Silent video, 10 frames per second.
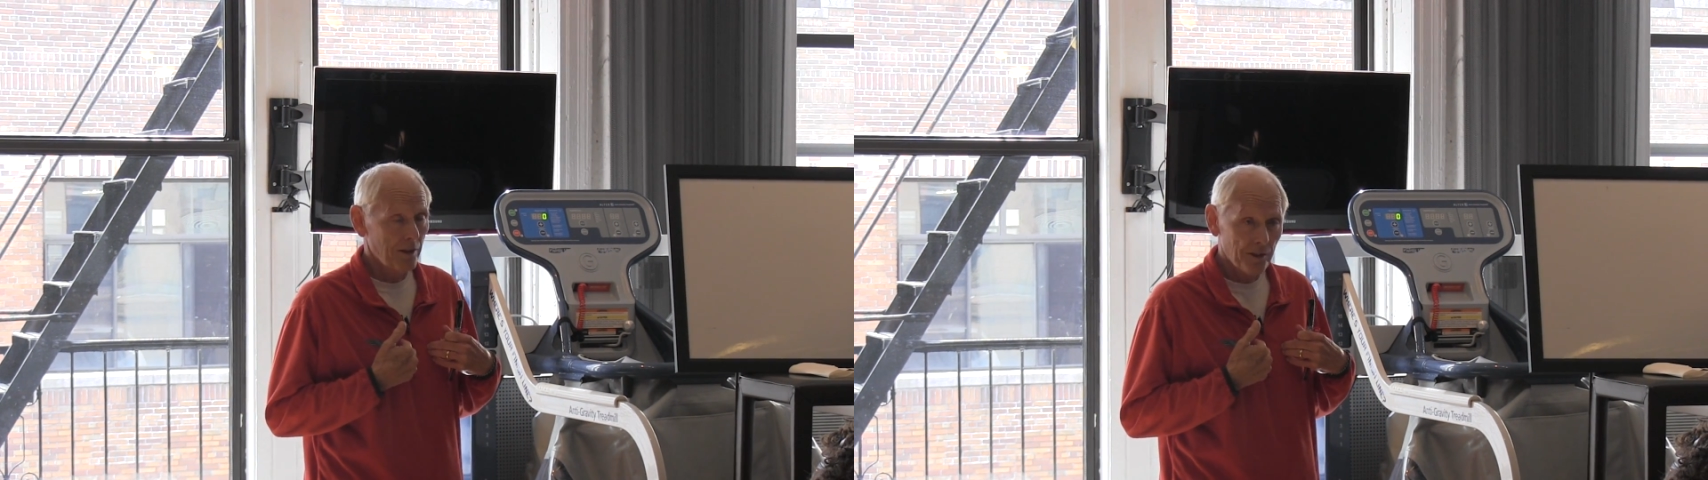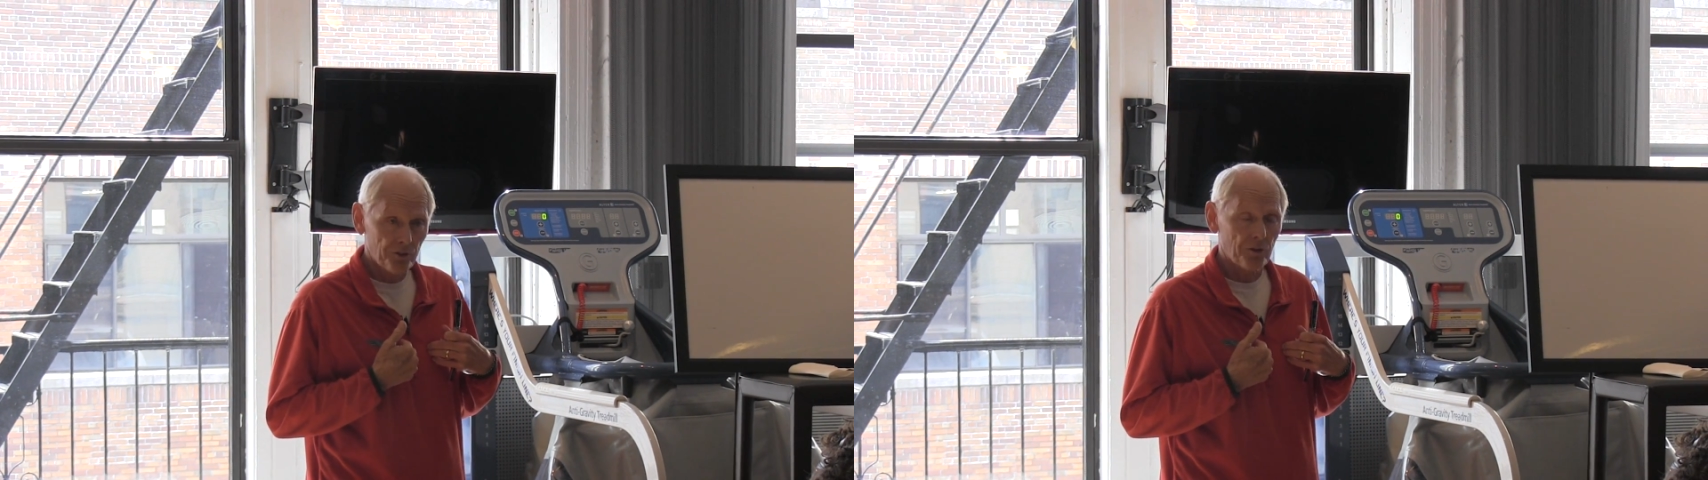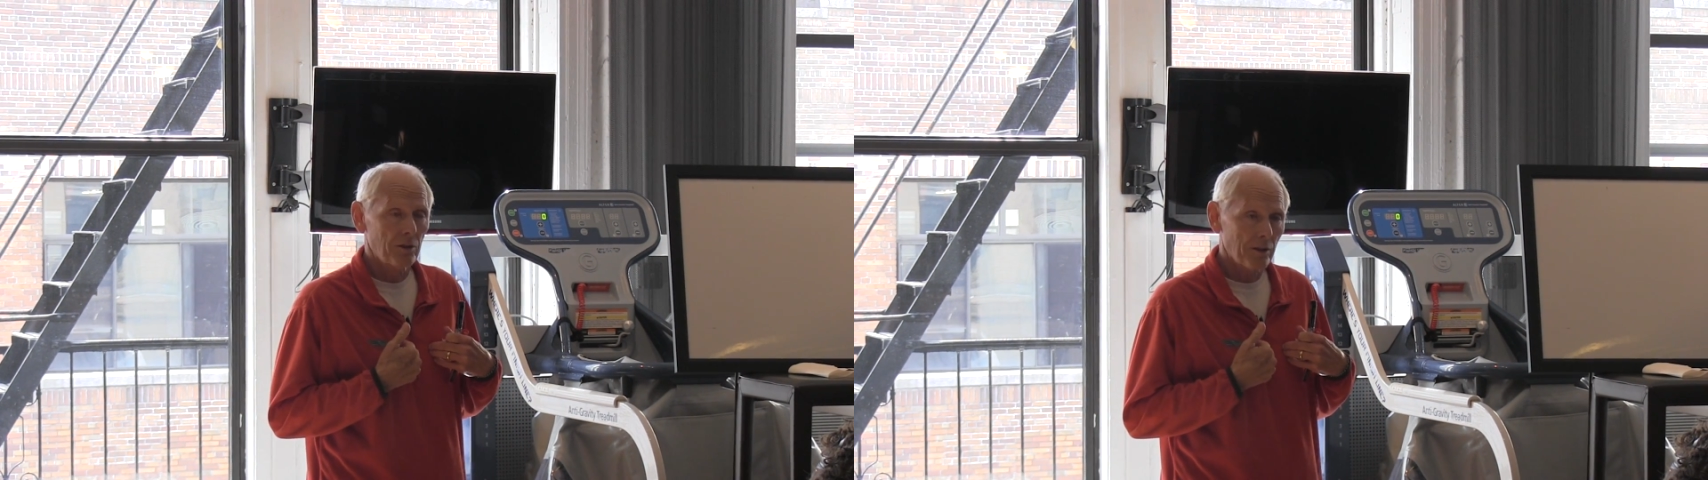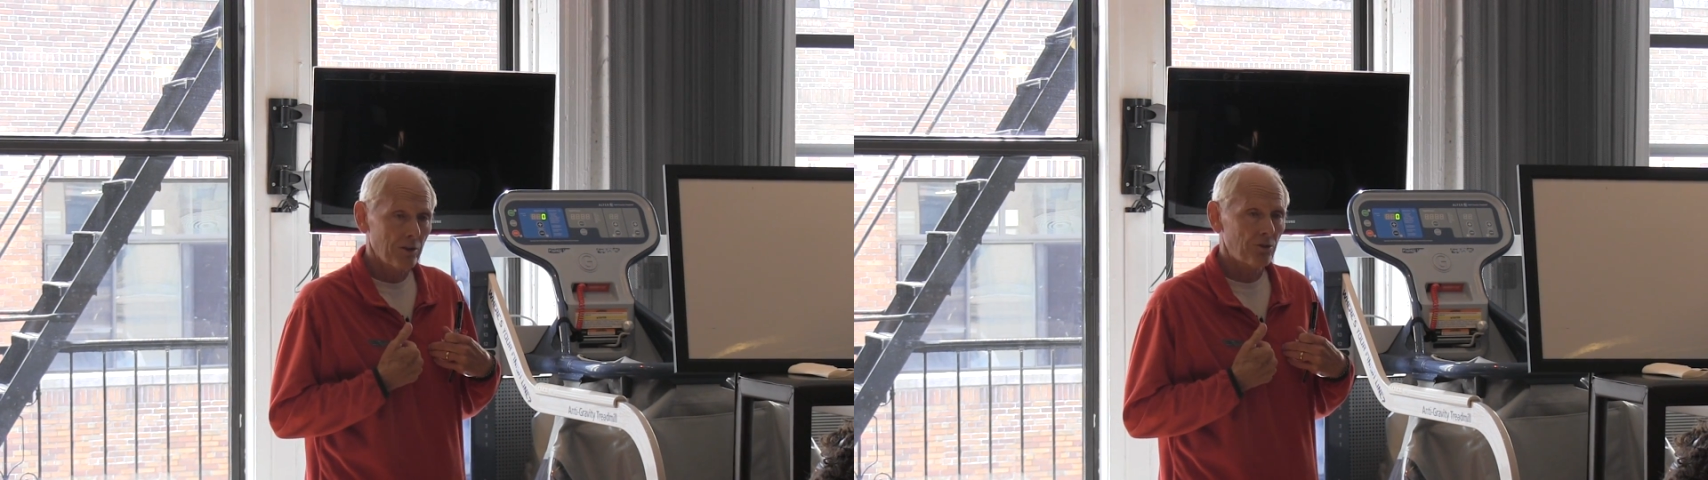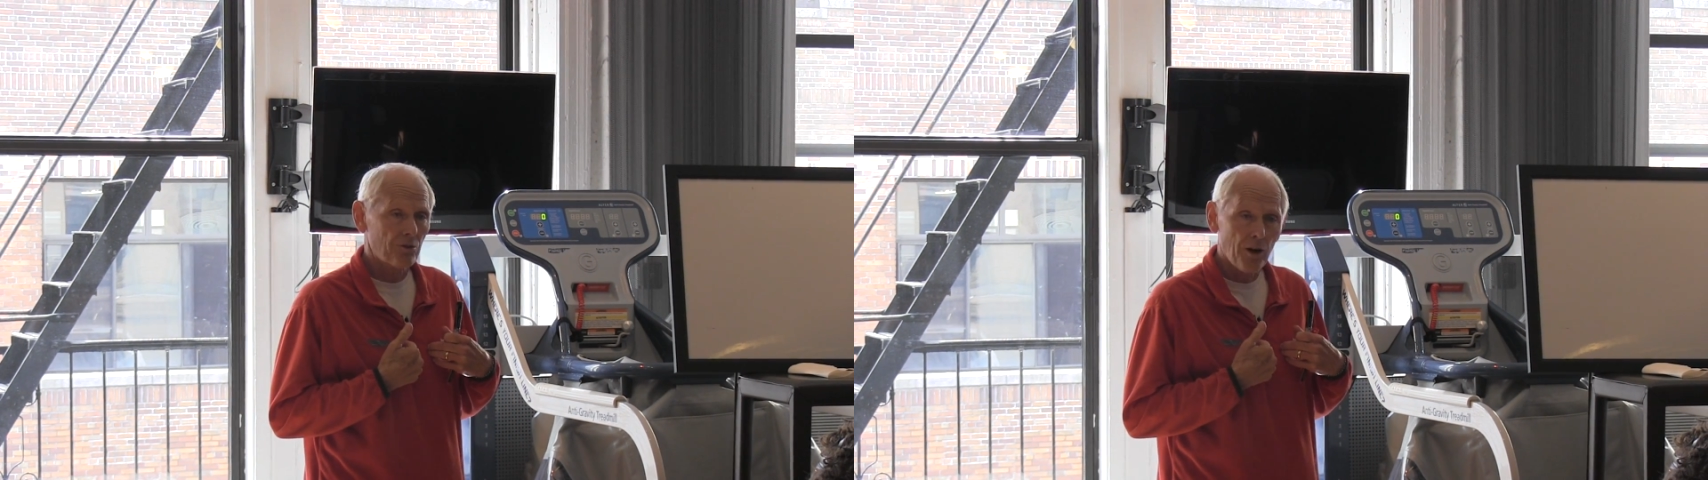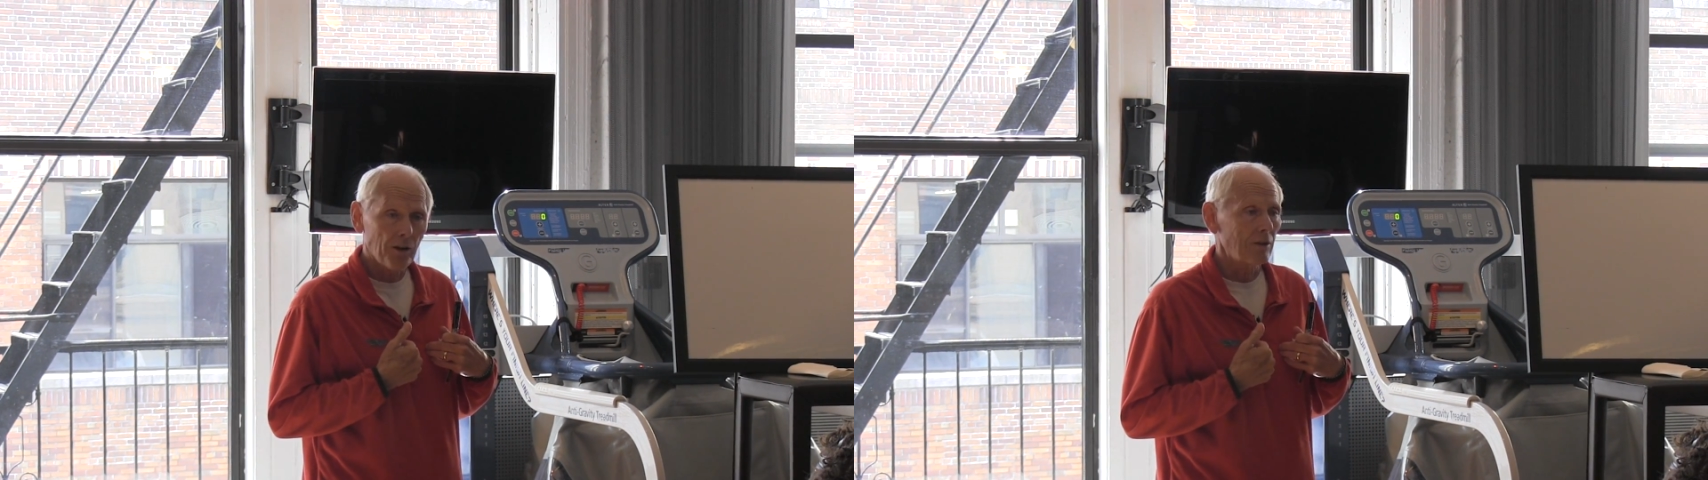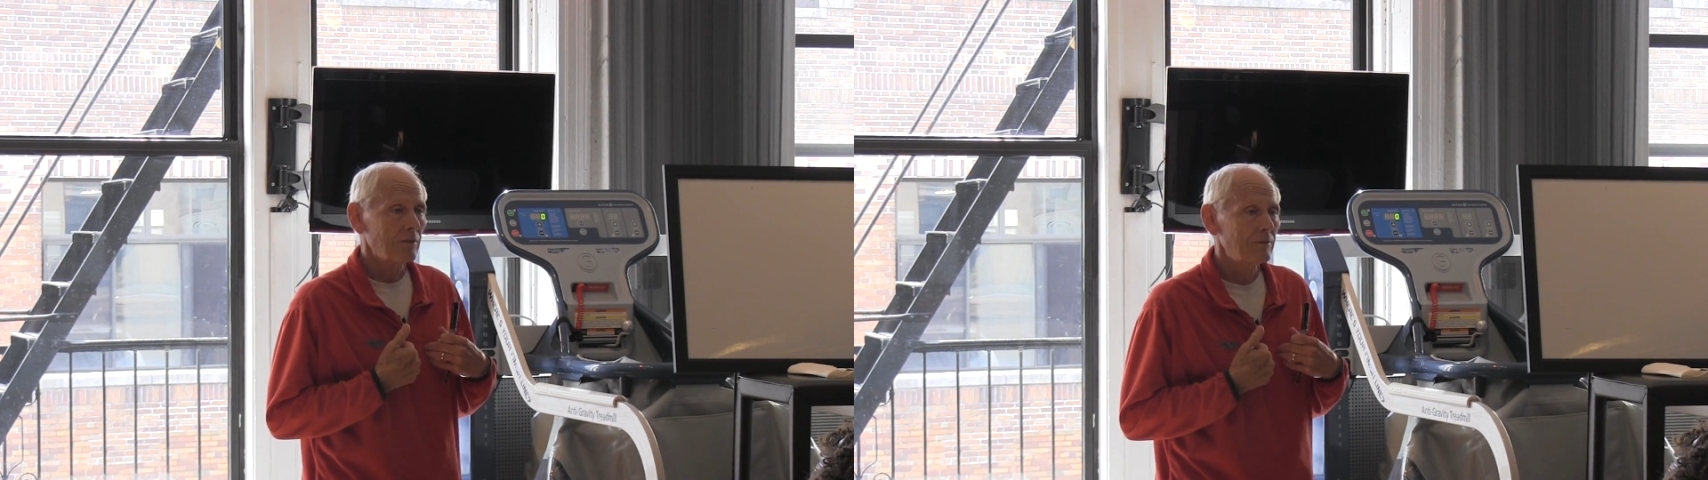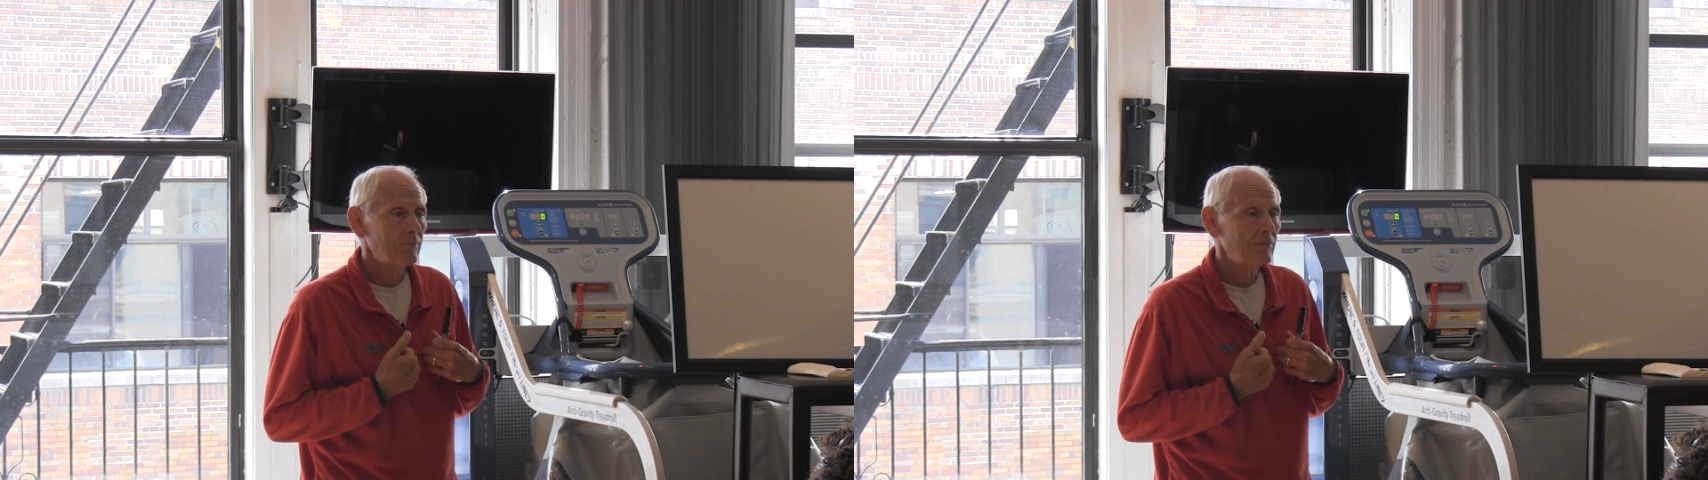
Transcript: and it's going to get stronger.